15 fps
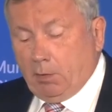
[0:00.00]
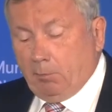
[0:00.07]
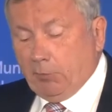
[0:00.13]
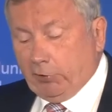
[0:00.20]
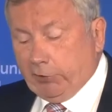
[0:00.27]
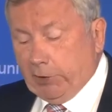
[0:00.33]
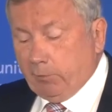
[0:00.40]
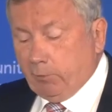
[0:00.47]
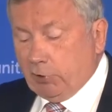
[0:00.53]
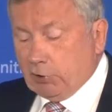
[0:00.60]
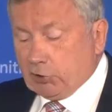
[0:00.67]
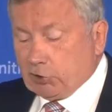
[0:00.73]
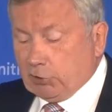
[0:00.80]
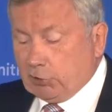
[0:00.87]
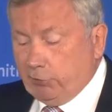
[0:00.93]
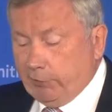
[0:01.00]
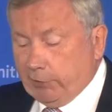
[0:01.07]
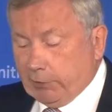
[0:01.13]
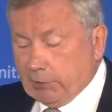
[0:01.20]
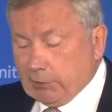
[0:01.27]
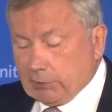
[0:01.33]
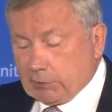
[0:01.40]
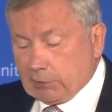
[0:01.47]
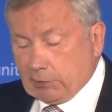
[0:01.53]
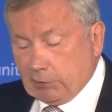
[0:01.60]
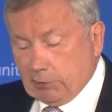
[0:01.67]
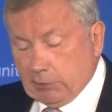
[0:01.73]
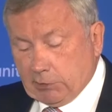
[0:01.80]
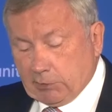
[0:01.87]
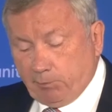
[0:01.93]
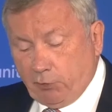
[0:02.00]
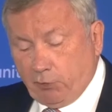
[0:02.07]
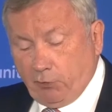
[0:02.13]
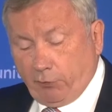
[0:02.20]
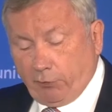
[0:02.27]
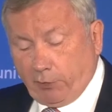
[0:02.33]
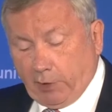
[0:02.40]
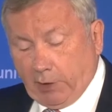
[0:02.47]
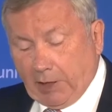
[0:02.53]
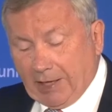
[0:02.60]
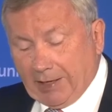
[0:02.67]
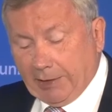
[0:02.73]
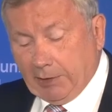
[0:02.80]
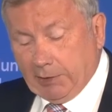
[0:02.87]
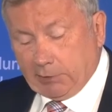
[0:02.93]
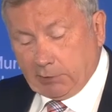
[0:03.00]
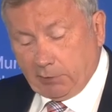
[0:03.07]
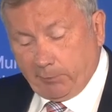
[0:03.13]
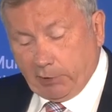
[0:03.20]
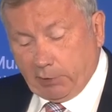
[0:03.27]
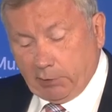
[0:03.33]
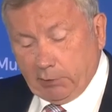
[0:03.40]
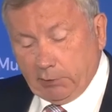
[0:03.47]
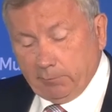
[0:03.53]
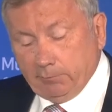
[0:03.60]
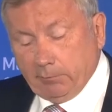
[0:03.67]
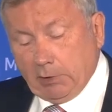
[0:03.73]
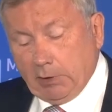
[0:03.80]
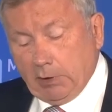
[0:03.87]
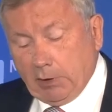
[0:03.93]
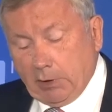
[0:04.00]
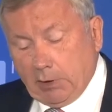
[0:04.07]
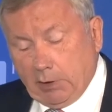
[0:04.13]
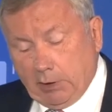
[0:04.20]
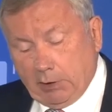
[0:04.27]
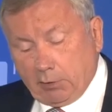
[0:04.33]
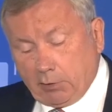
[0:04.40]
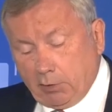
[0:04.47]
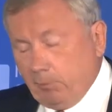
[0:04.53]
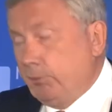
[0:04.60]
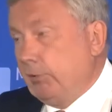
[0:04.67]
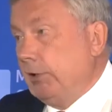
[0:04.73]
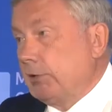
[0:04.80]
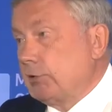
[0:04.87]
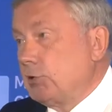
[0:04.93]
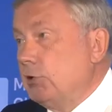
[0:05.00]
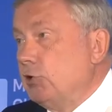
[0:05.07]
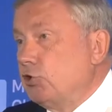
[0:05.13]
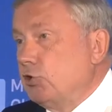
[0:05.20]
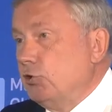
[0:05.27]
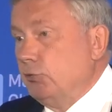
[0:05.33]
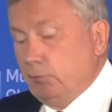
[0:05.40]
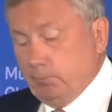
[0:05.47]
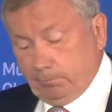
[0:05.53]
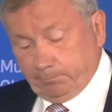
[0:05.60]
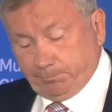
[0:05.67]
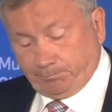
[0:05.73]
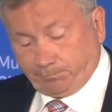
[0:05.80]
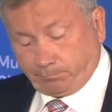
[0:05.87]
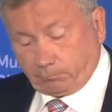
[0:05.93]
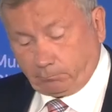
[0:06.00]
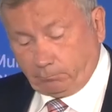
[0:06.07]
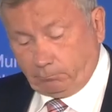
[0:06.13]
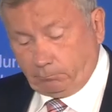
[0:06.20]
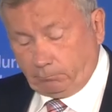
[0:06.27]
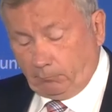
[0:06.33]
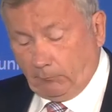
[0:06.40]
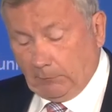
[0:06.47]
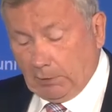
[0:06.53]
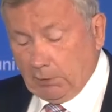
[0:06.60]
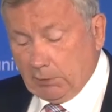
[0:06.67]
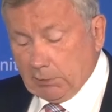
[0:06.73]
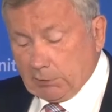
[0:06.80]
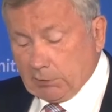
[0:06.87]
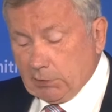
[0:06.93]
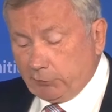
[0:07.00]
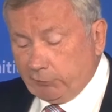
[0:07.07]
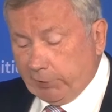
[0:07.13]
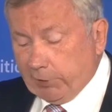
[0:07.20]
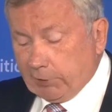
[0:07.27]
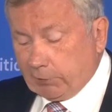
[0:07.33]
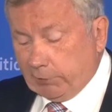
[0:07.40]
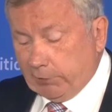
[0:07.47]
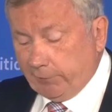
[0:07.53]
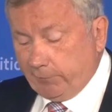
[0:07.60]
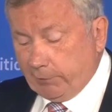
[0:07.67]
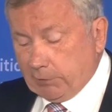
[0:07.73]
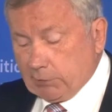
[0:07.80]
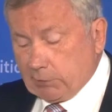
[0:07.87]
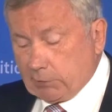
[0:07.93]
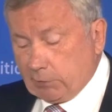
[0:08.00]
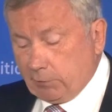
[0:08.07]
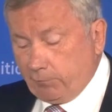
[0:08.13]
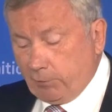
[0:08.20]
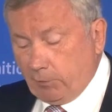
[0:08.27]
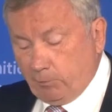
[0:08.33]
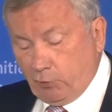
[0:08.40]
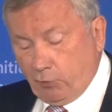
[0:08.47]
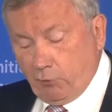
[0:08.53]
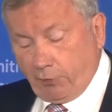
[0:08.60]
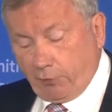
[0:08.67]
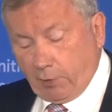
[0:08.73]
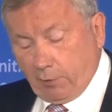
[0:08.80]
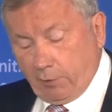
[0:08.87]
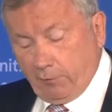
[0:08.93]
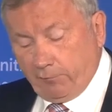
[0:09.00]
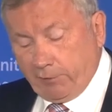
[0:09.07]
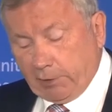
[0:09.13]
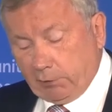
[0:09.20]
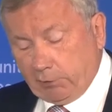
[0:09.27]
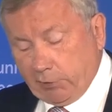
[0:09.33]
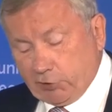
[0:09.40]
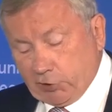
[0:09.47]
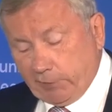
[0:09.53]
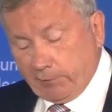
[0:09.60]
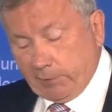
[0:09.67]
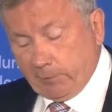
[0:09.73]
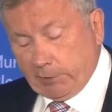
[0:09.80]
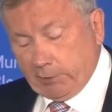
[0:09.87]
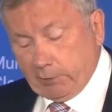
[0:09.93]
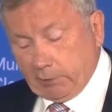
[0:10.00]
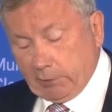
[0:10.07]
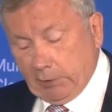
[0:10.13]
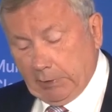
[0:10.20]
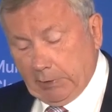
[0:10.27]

Marine munition clearance is both a highly topical and complex issue. It is of great relevance for both the federal government